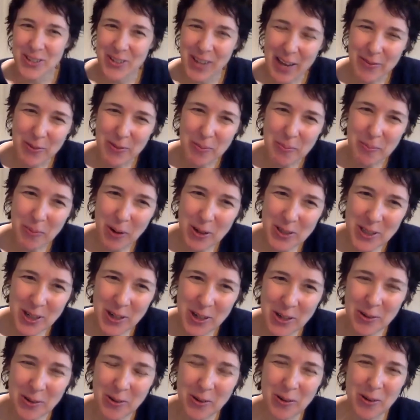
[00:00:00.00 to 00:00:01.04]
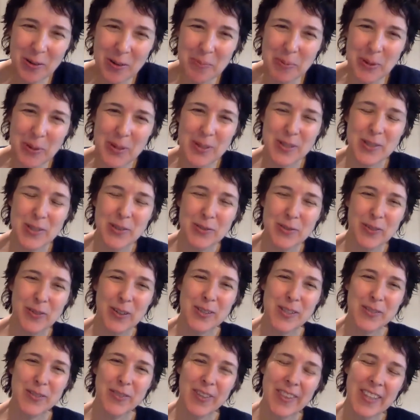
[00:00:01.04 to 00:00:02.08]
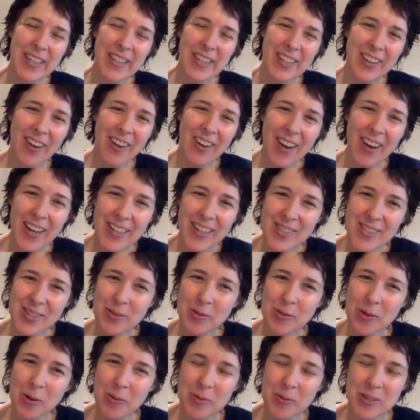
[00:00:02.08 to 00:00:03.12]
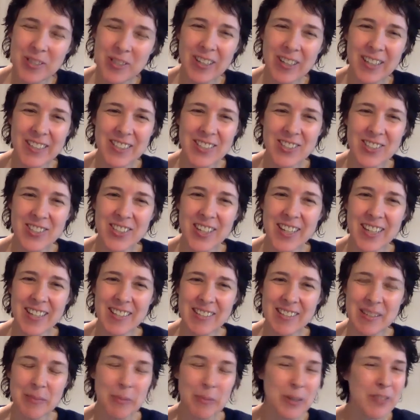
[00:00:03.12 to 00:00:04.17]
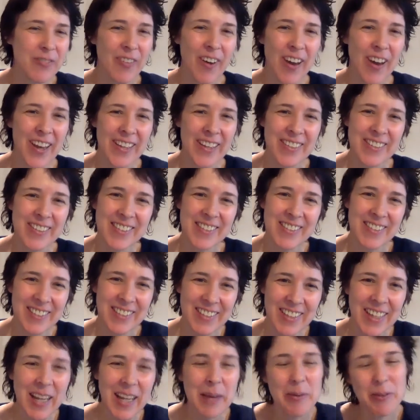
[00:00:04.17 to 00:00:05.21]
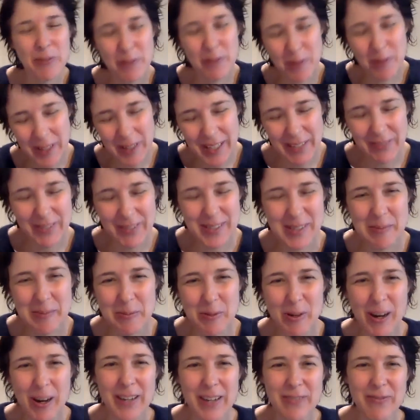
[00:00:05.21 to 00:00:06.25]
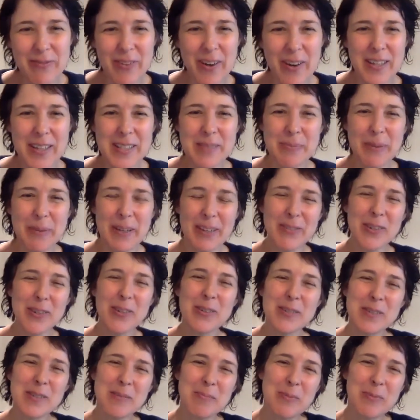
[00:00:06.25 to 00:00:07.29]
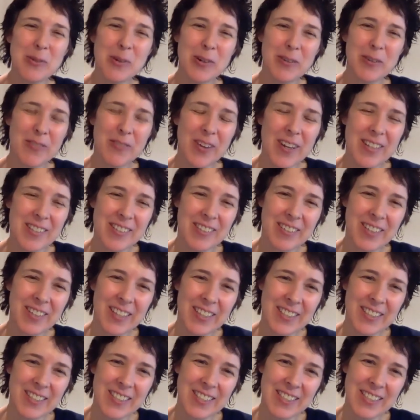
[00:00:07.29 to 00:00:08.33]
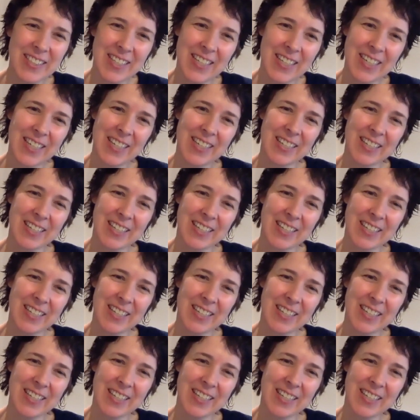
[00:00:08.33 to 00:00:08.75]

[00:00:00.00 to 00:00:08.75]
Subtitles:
have a motto or a personal philosophy that guides you, or would you like to share some advice? We've already given some great advice, but have you got some more advice you'd like to share?